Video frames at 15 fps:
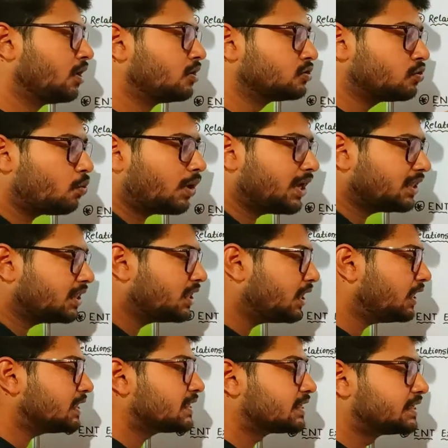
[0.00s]
So what are
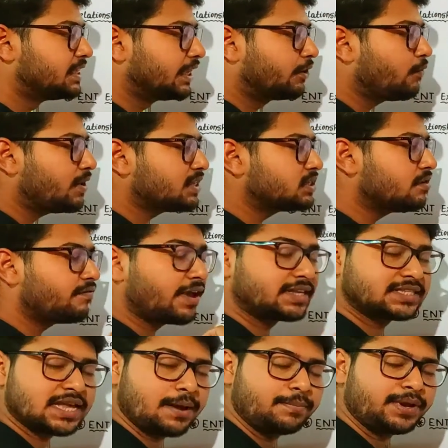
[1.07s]
the sequence of
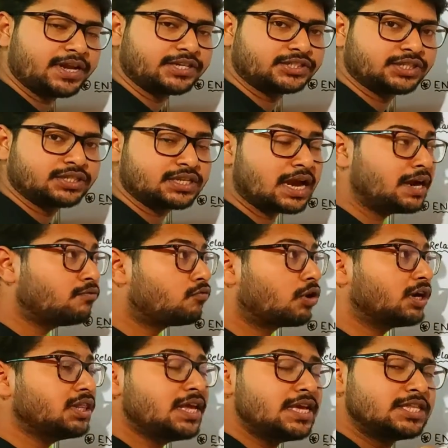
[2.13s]
examinations and
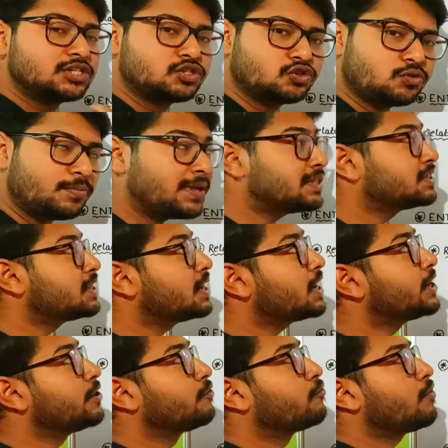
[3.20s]
what are the instruments that
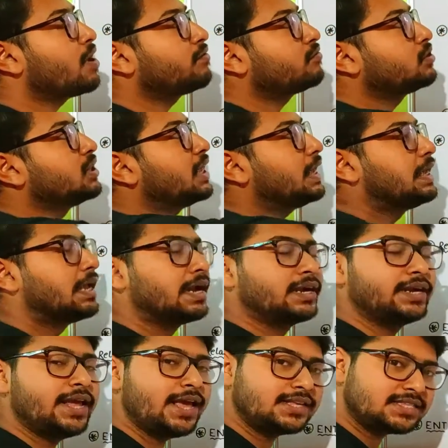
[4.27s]
are required for the
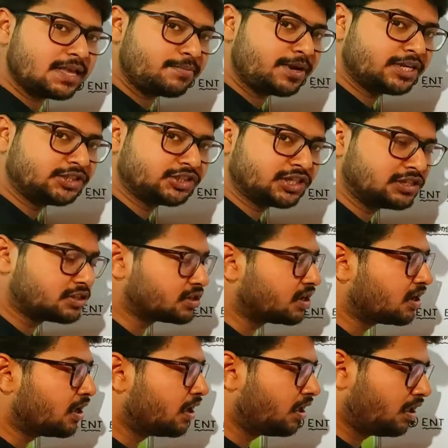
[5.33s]
ENT examinations?
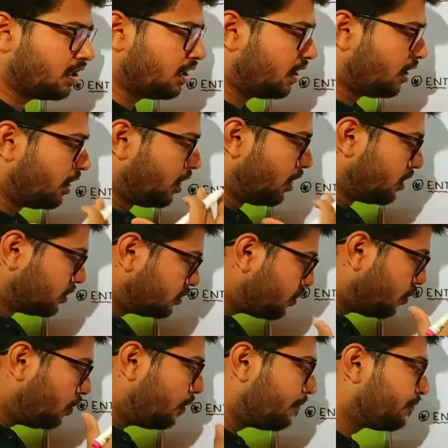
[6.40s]

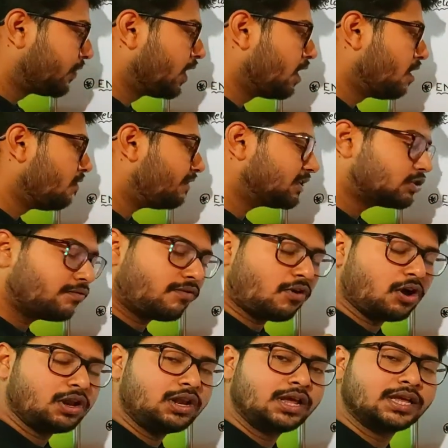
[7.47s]
So first of
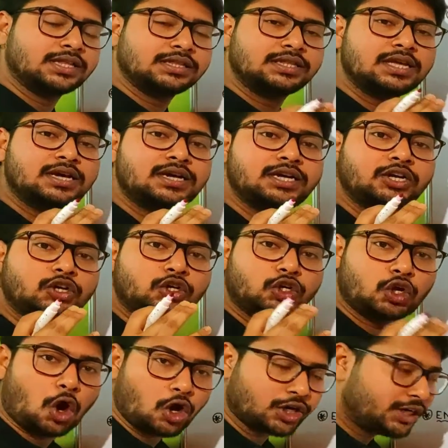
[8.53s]
all, the
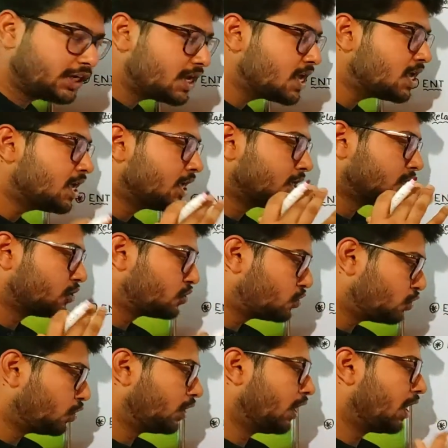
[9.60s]
doctor
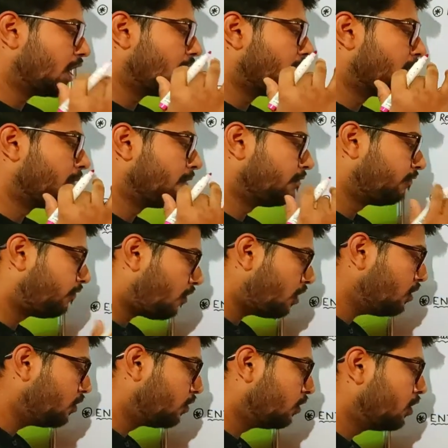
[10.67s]
should
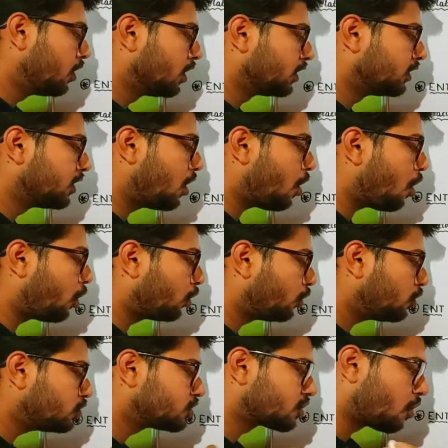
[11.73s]
follow the
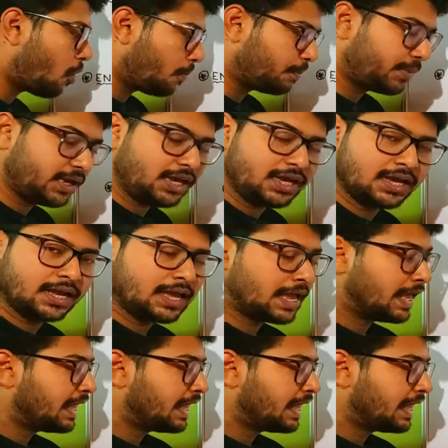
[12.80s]
autoscopy,